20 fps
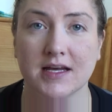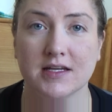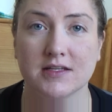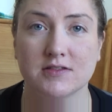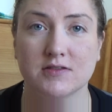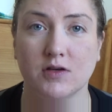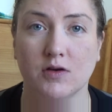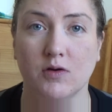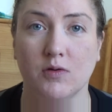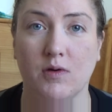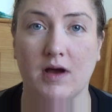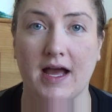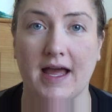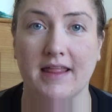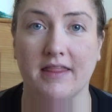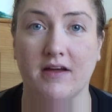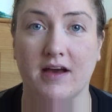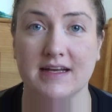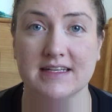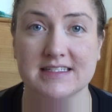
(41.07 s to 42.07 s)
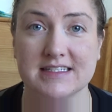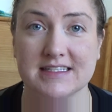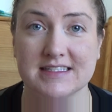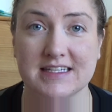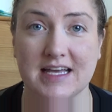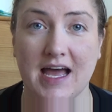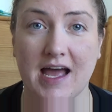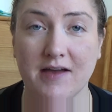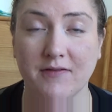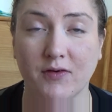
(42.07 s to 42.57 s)
So I thought, since
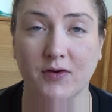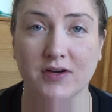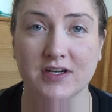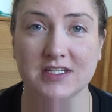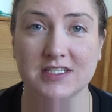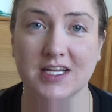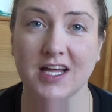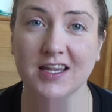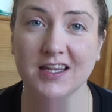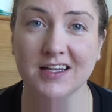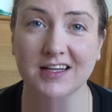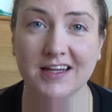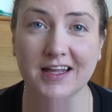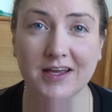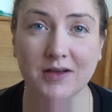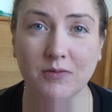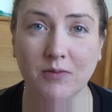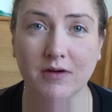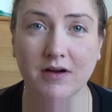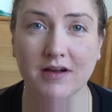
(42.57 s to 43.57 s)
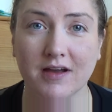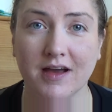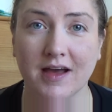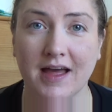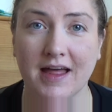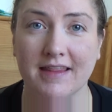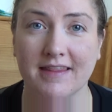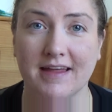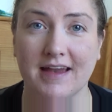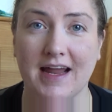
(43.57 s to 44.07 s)
I've already done the legwork,
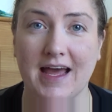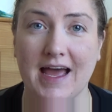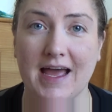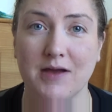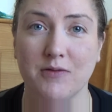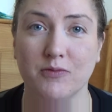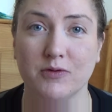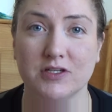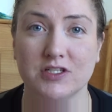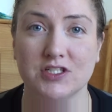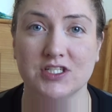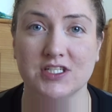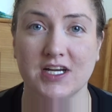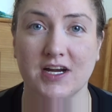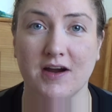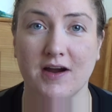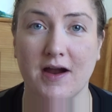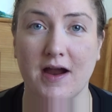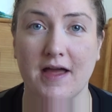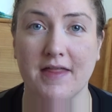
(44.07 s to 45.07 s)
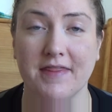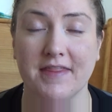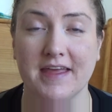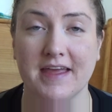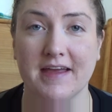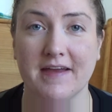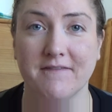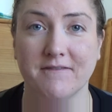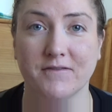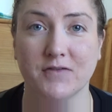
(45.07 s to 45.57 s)
that I would share the
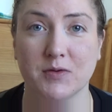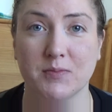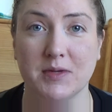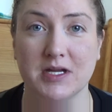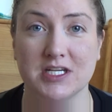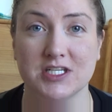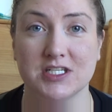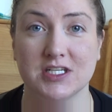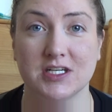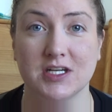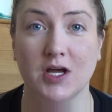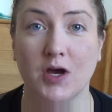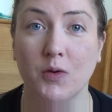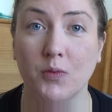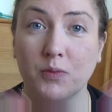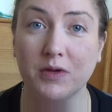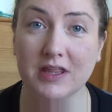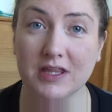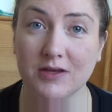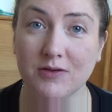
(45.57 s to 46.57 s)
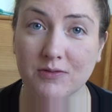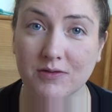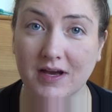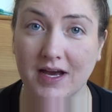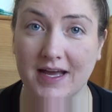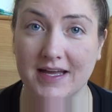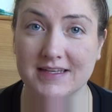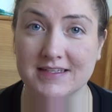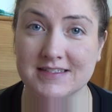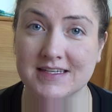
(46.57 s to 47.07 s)
information with you
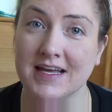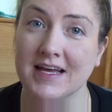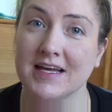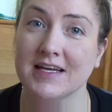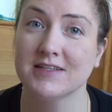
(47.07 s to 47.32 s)
guys.